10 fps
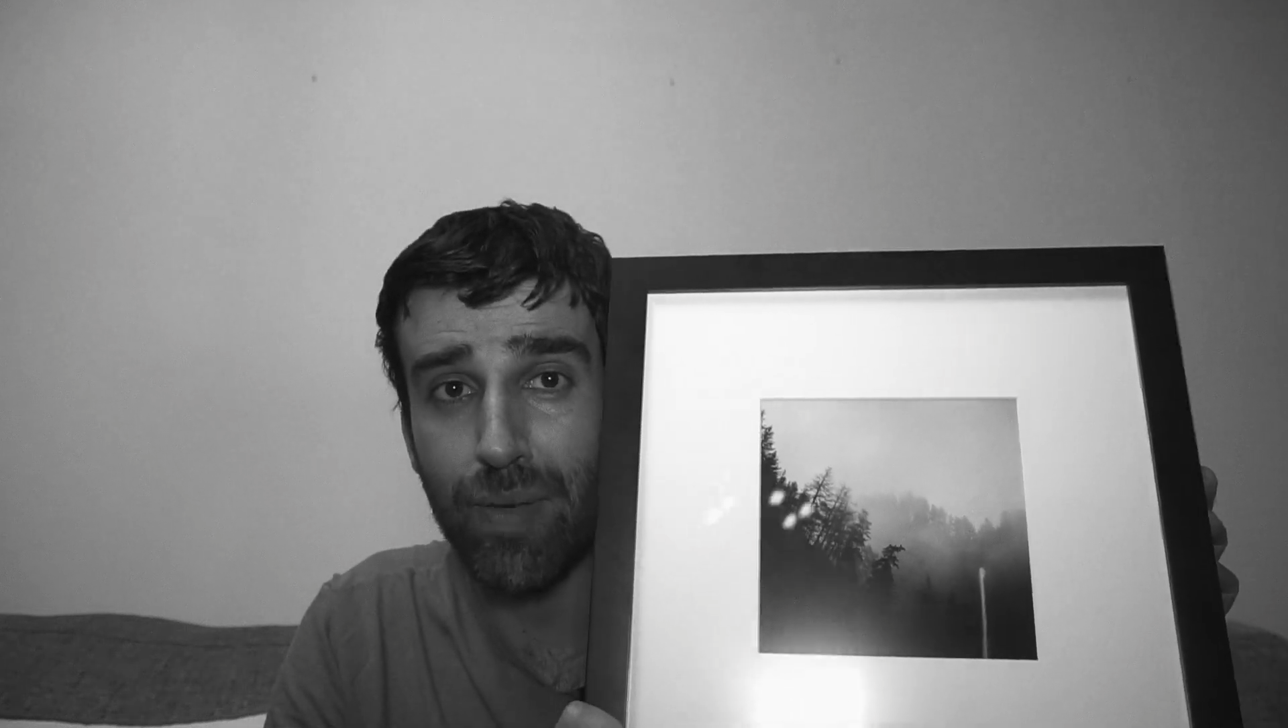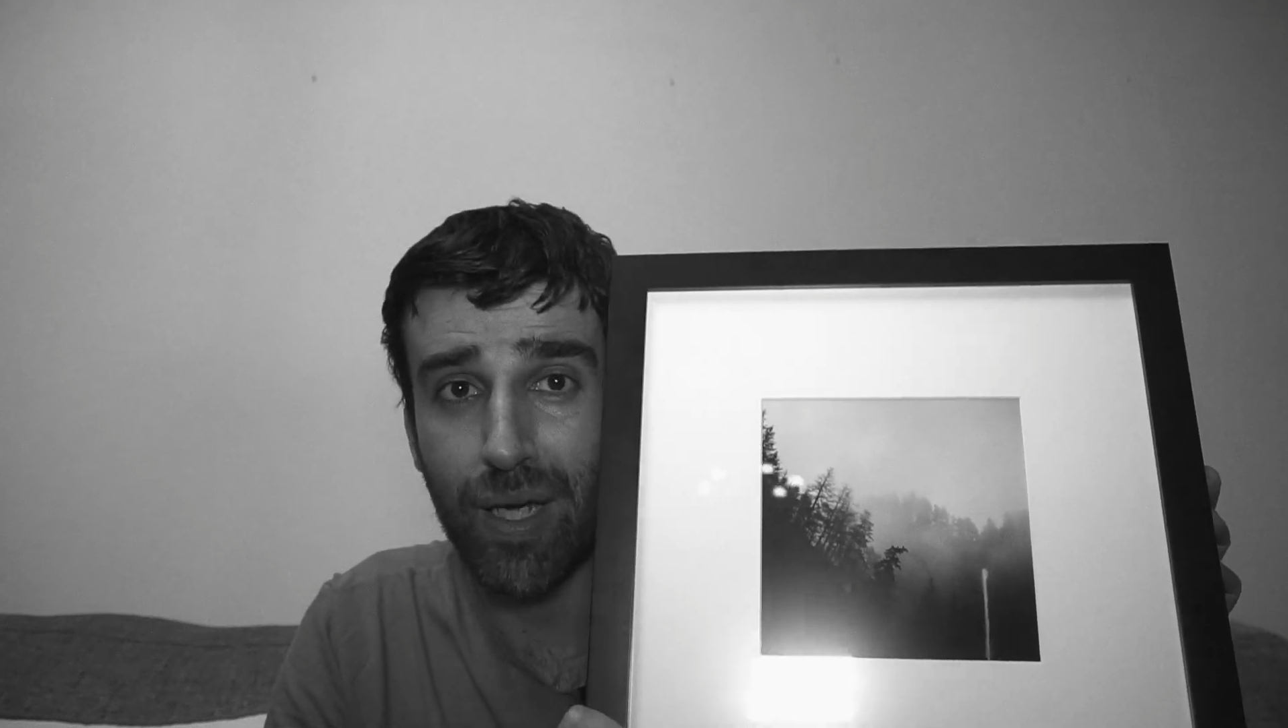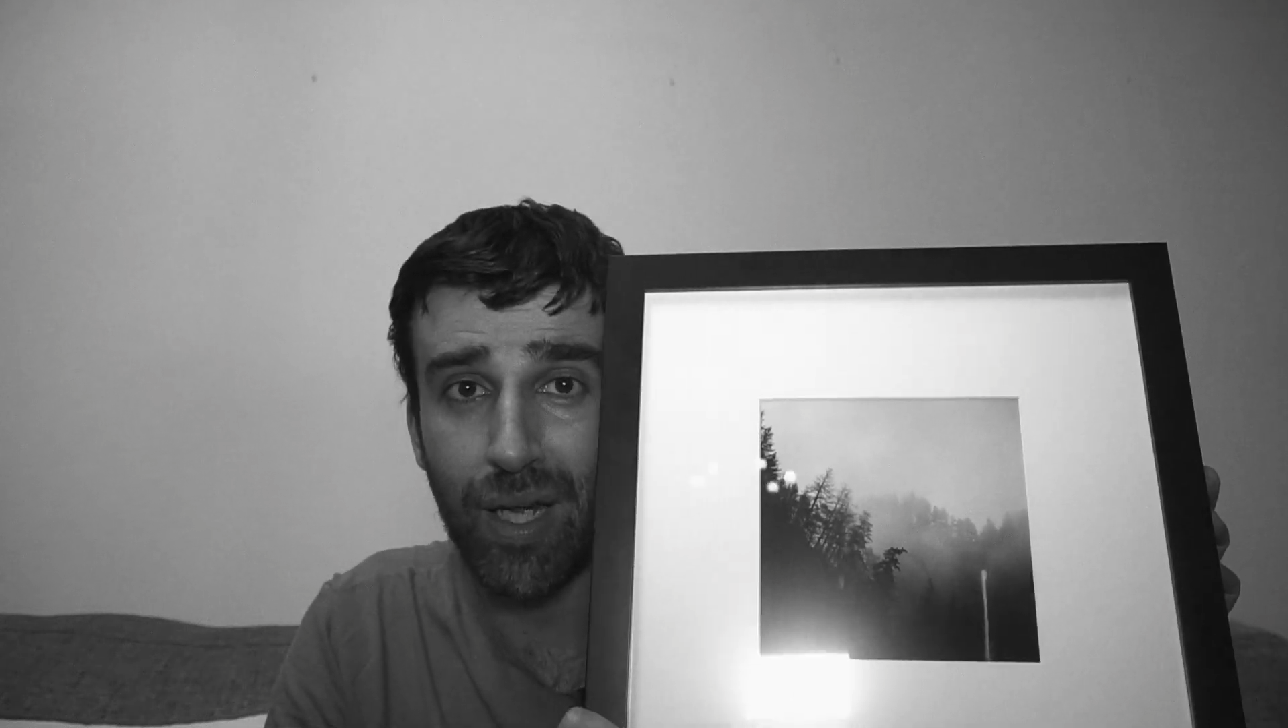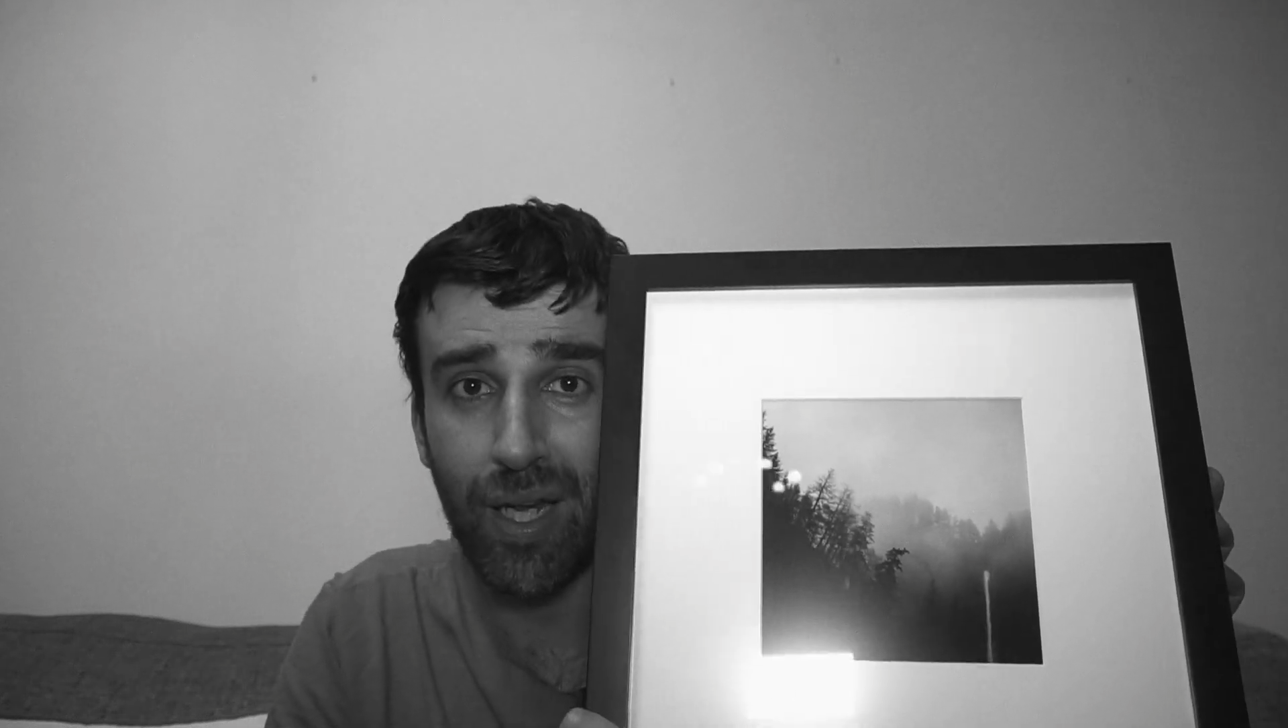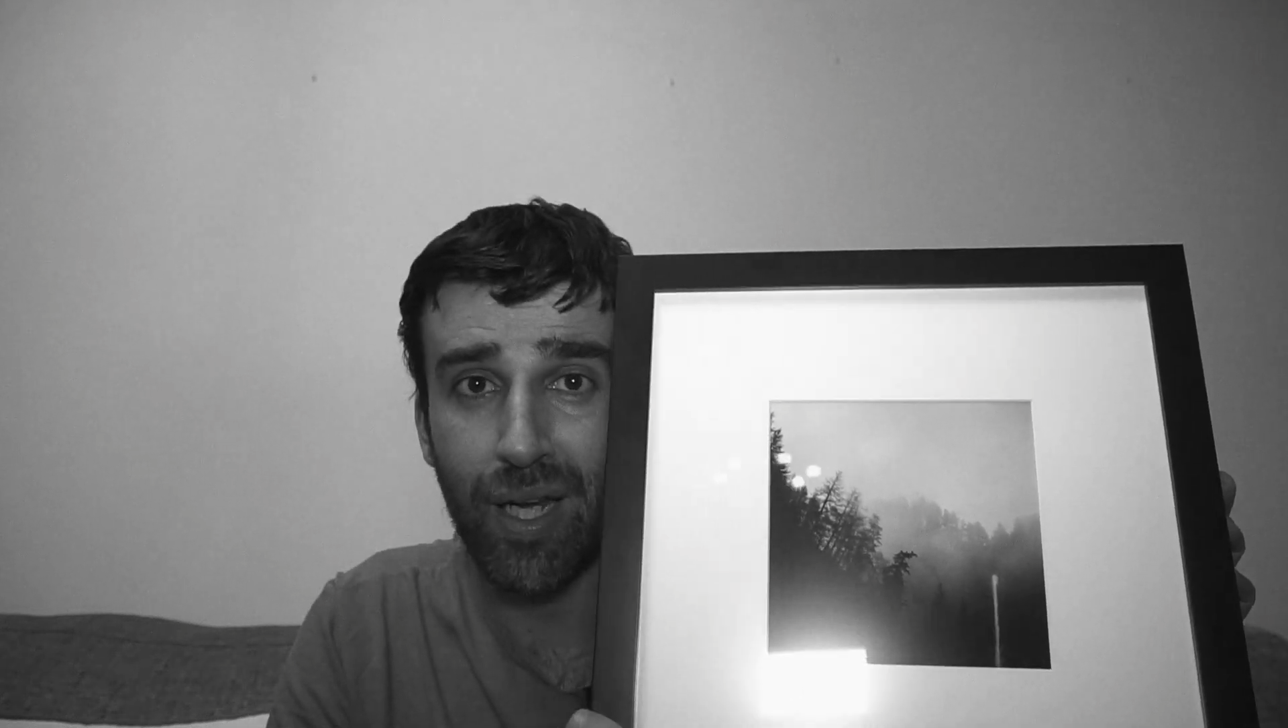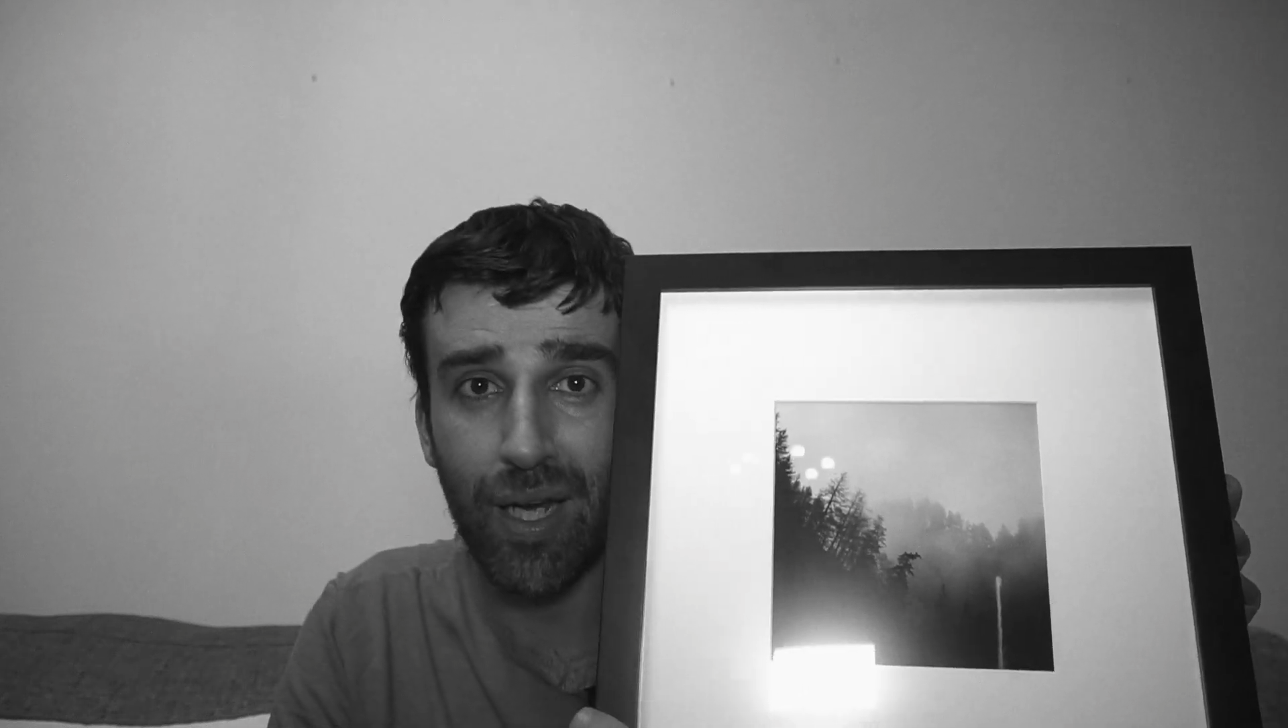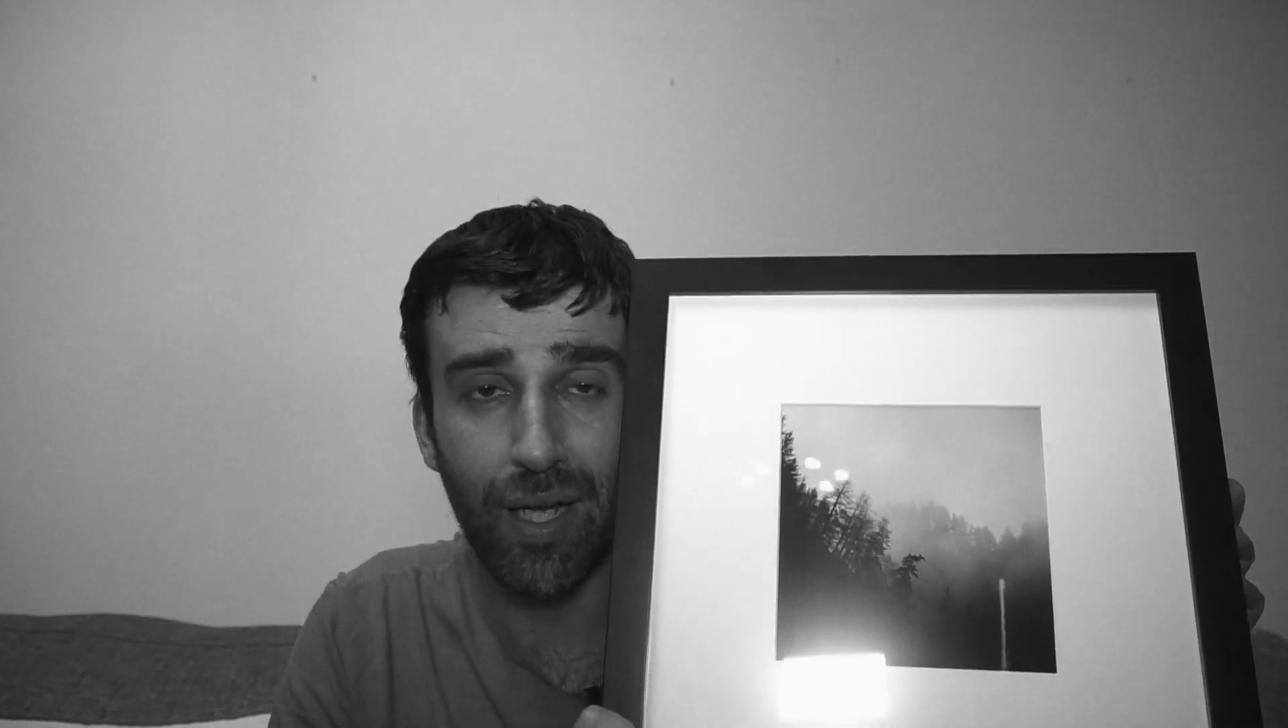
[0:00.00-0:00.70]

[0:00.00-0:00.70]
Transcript: Beginning.